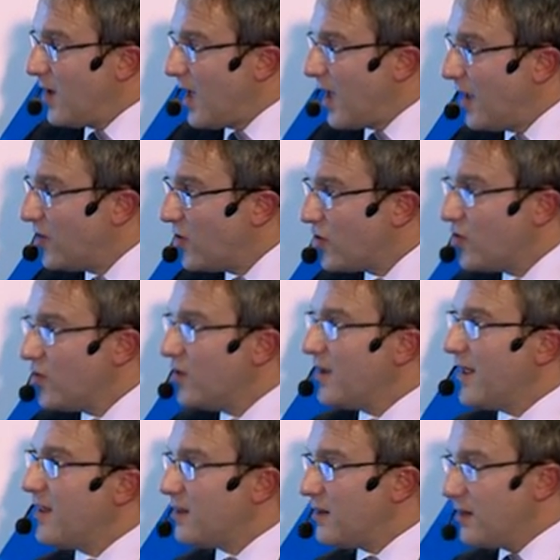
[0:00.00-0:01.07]
understood
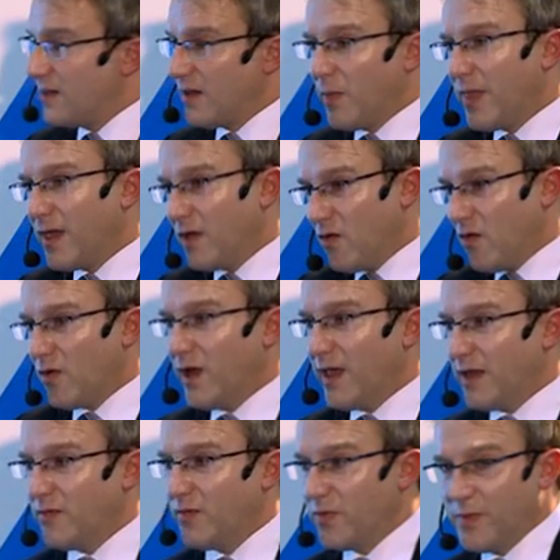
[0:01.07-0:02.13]
as something
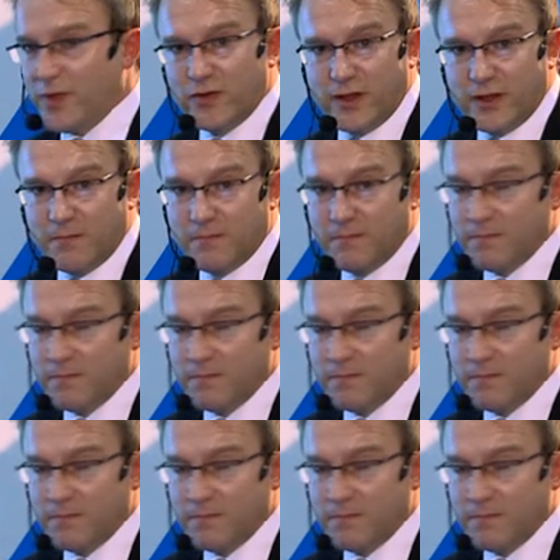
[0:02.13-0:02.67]
correlated with beauty.